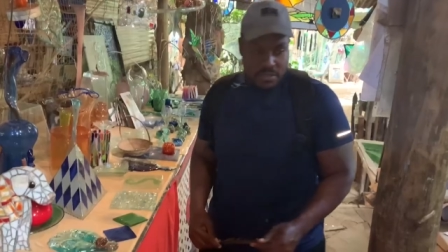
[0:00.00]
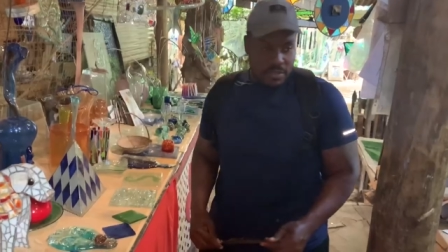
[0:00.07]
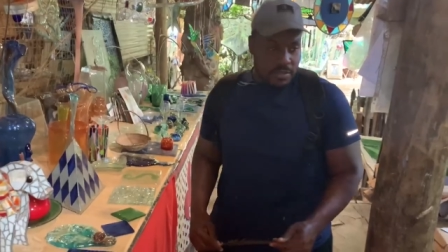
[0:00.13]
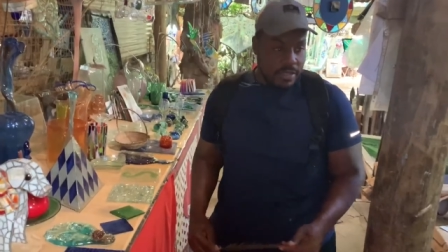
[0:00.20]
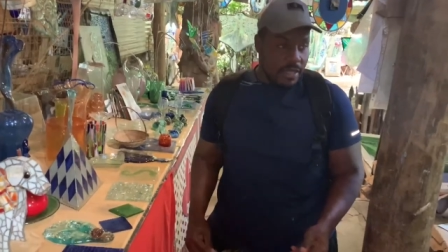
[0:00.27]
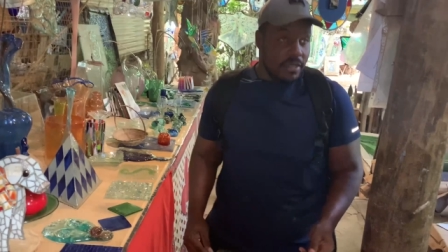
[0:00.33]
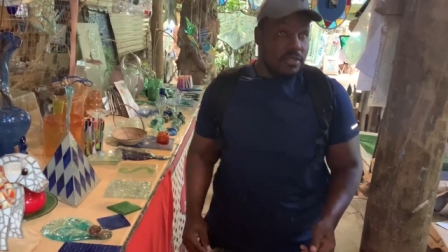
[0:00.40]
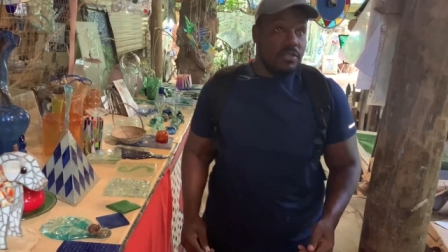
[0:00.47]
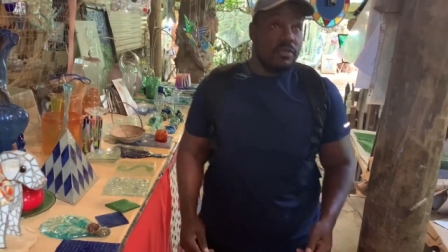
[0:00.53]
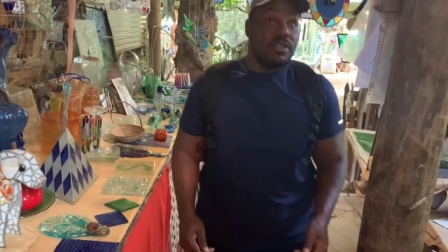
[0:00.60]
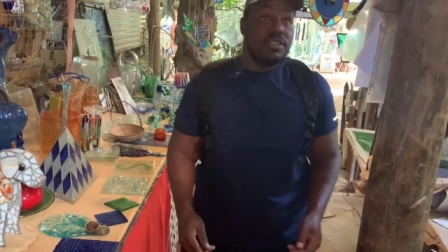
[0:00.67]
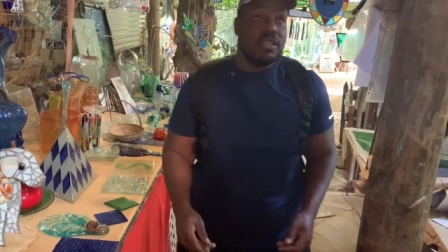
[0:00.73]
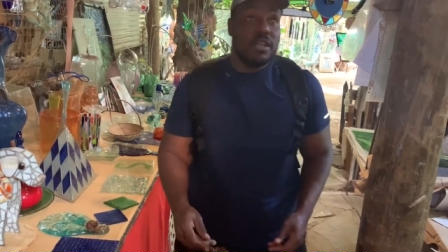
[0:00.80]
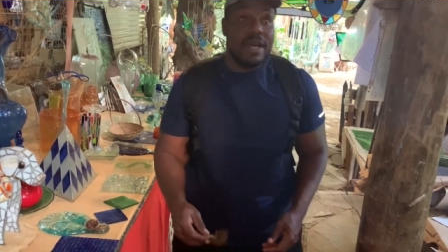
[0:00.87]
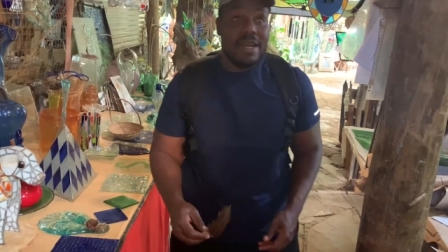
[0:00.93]
So yeah, so
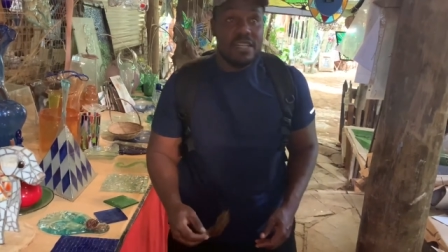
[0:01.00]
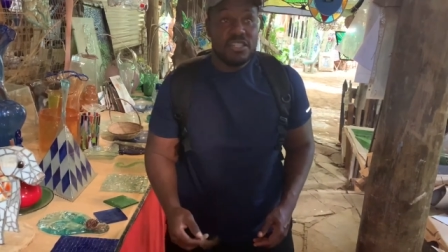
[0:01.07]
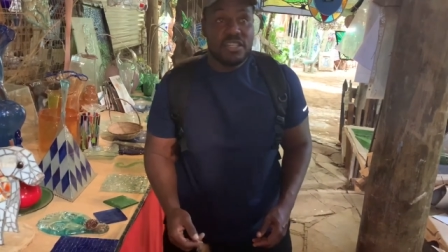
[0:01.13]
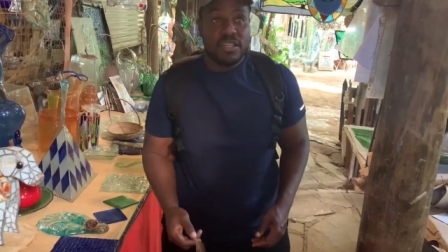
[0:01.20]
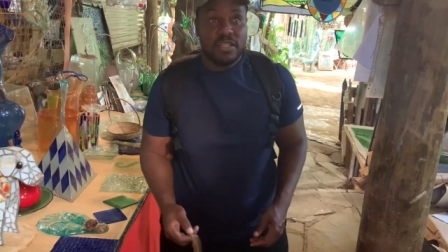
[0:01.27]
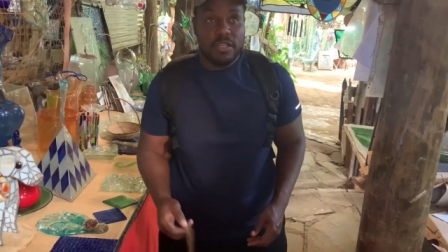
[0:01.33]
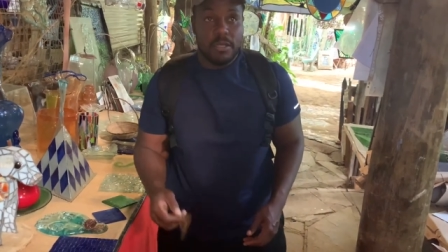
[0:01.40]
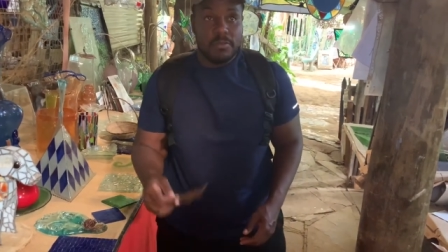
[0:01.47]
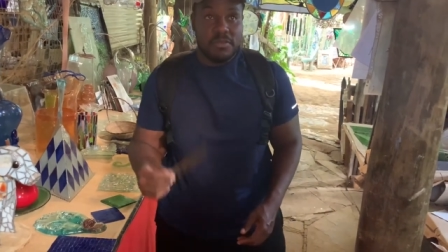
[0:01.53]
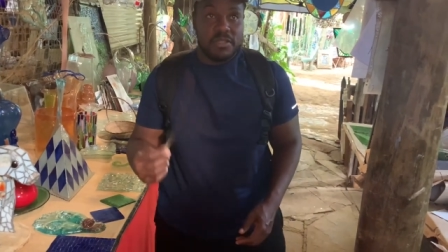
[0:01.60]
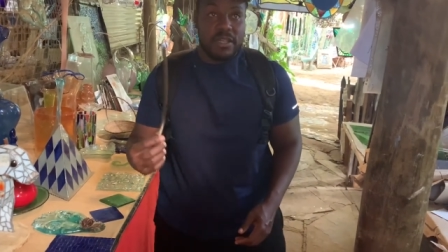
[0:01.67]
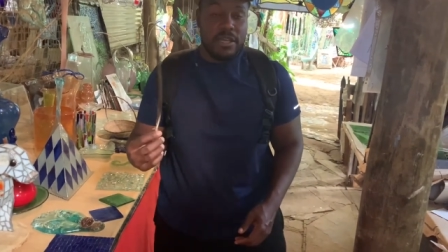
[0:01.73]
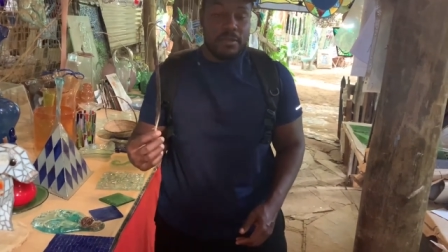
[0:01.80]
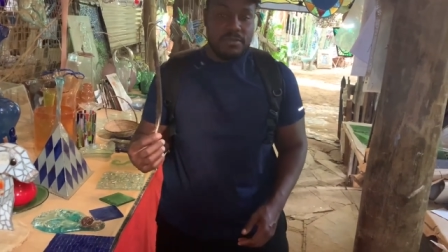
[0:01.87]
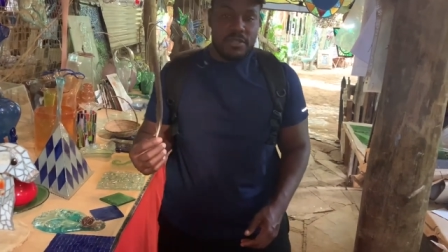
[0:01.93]
it's actually an
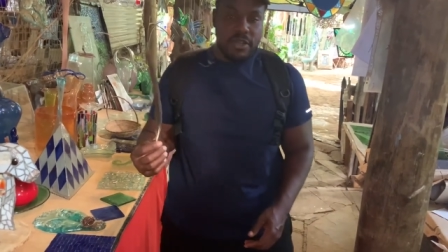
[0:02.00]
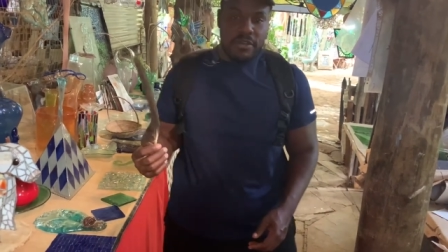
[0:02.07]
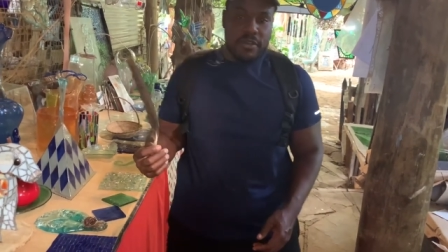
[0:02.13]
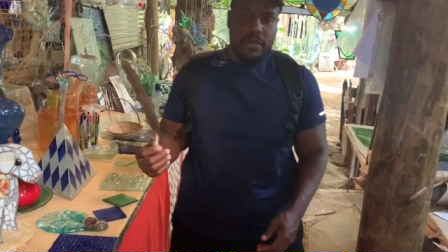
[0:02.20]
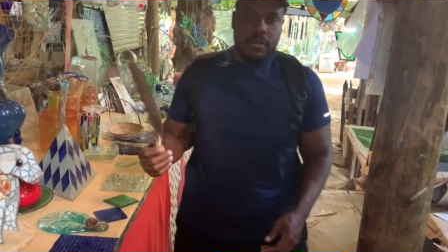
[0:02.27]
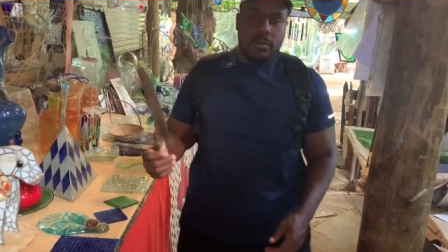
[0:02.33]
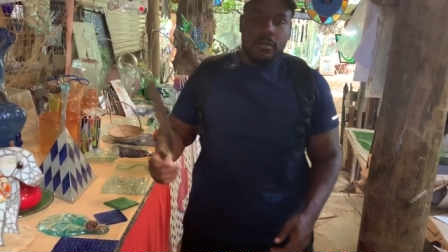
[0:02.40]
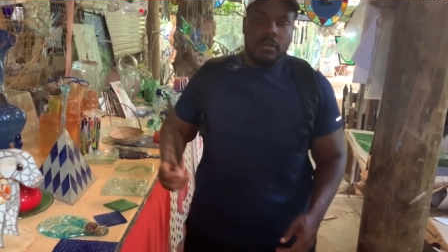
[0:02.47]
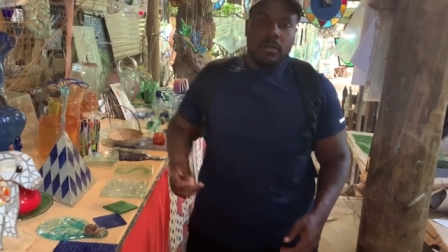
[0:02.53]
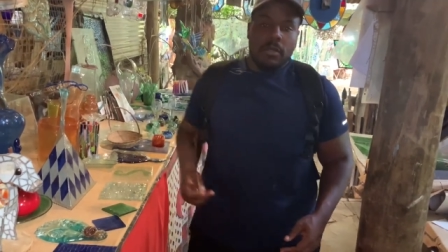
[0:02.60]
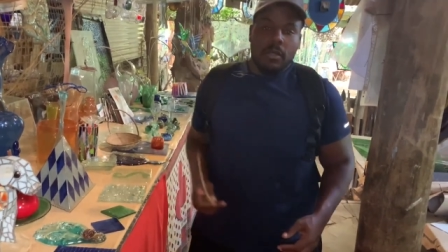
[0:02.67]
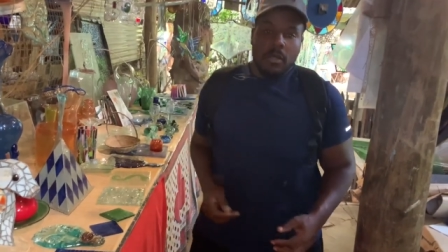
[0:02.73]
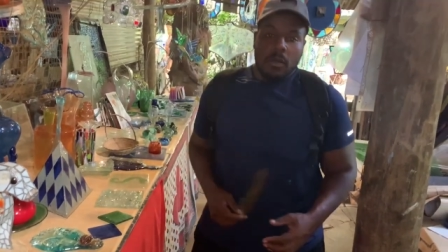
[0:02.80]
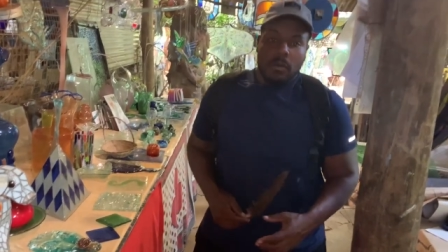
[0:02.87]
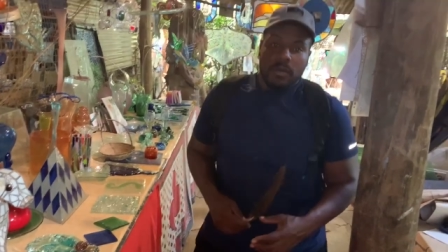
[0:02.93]
upstairs area
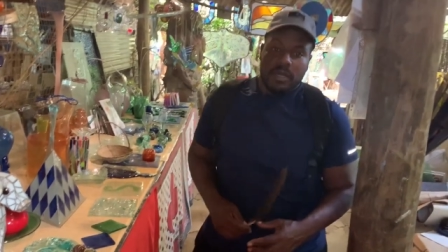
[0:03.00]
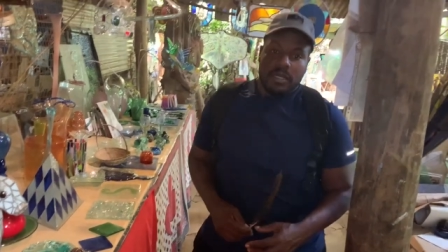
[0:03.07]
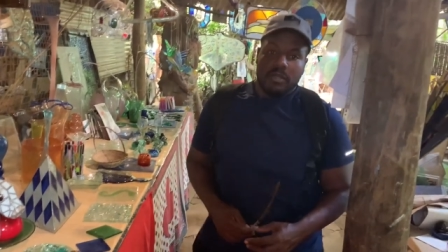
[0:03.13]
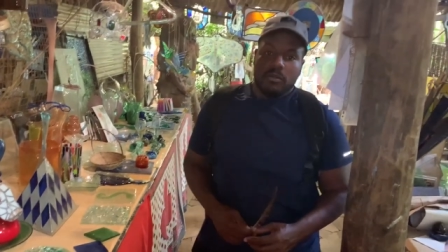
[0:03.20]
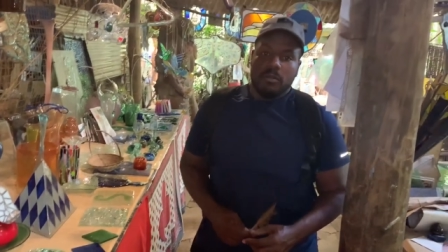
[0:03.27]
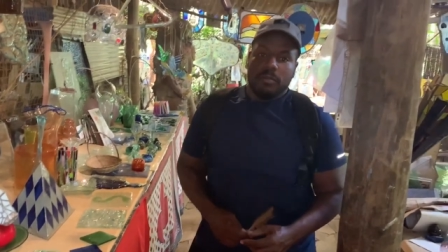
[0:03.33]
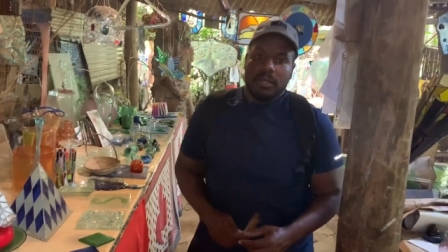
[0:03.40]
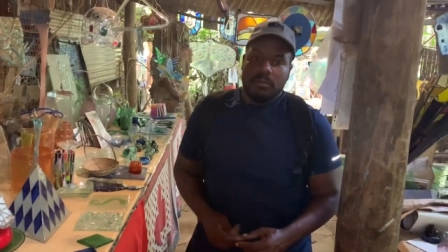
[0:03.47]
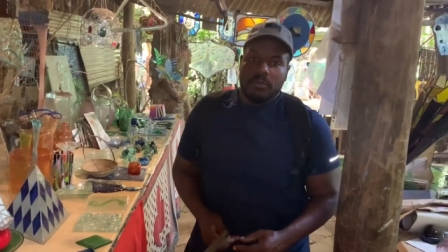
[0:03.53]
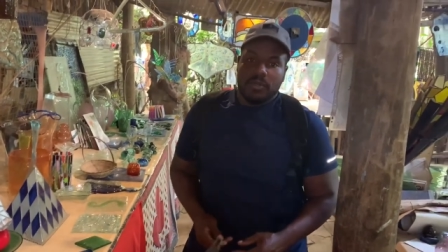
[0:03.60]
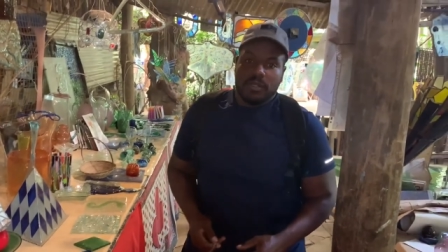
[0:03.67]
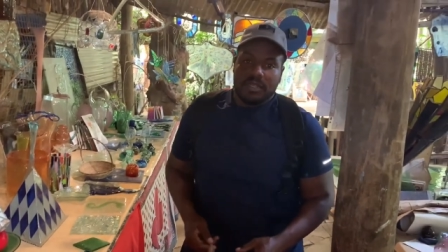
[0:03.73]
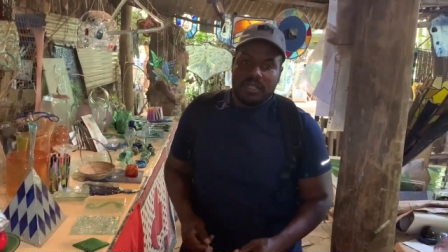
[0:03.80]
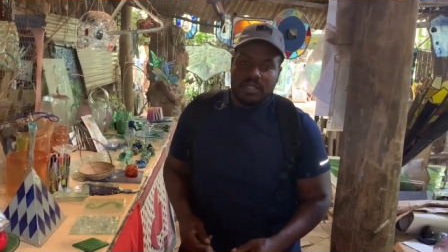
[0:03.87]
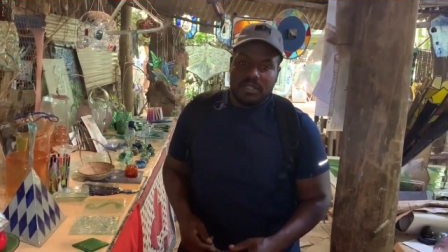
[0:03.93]
with a little bit more
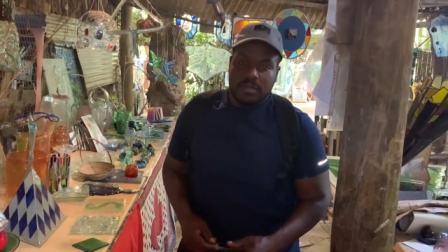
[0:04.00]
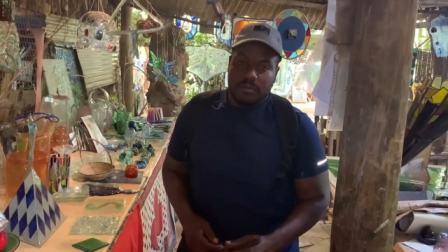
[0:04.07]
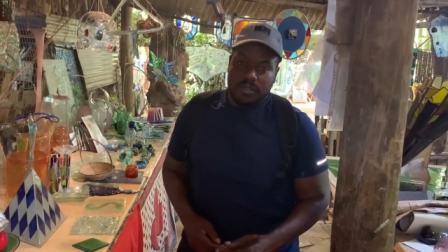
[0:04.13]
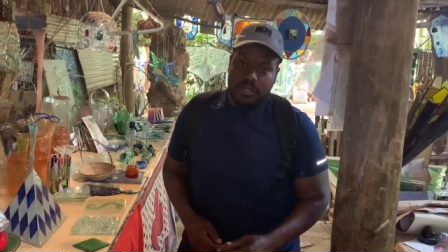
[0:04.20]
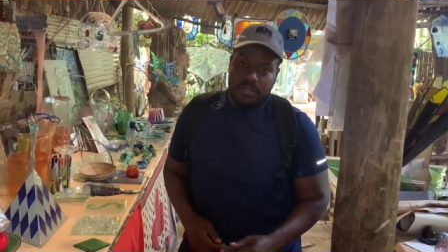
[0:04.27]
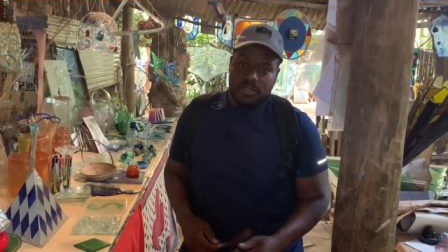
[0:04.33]
things up there.